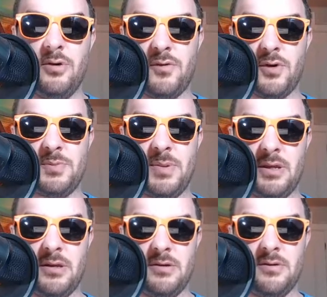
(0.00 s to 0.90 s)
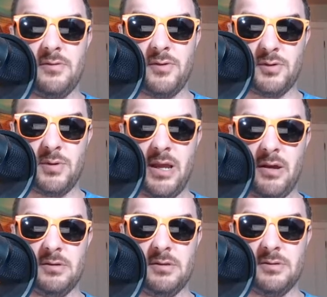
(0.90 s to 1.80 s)
First pick, first
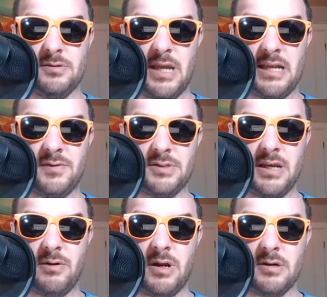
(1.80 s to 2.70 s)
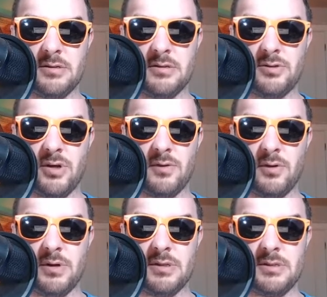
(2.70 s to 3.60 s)
round, Jacksonville Jaguars, Trevor
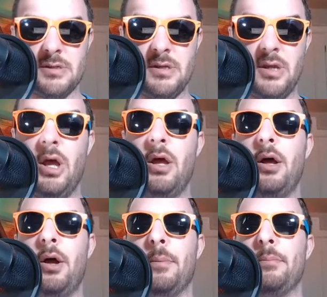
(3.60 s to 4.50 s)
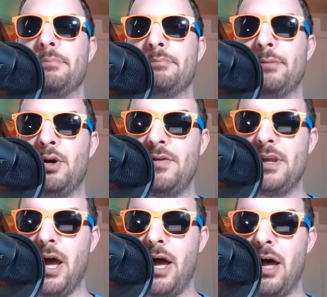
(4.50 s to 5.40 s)
Lawrence.
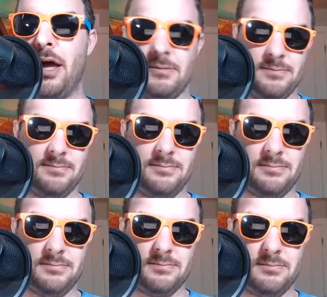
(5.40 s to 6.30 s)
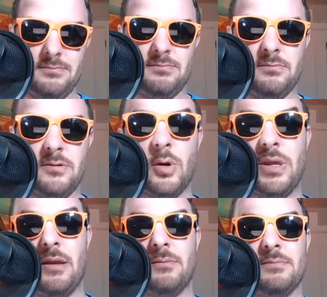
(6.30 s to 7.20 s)
Moving on.
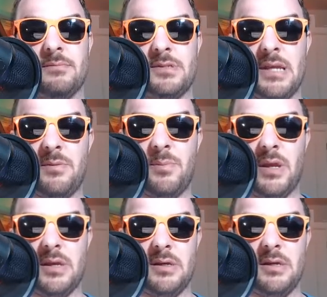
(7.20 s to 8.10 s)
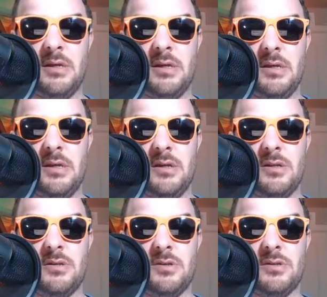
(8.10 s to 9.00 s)
Okay, second pick,
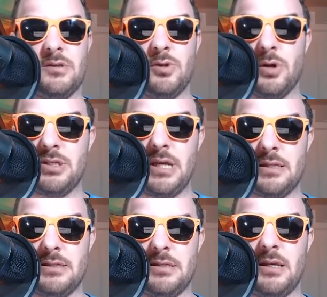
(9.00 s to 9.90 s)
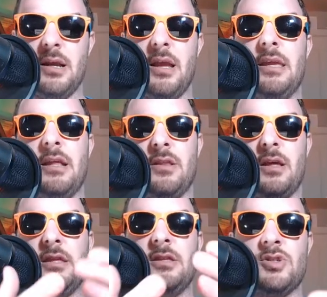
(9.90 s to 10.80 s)
New York Jets. Again, I
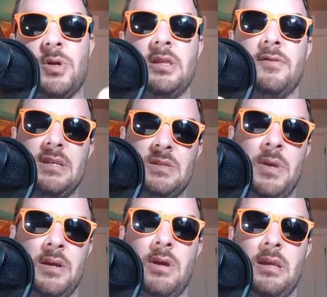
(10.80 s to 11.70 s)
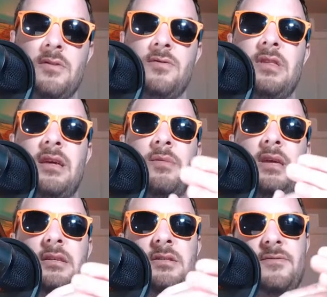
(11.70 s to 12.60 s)
think the strength of this pick right here for them
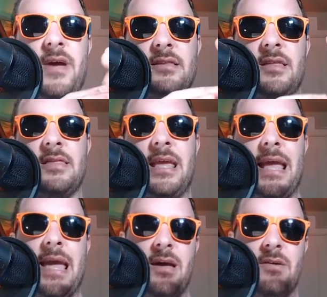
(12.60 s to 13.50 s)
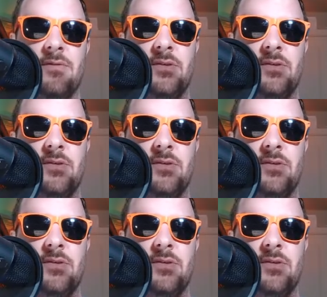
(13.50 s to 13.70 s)
is the fact that they have,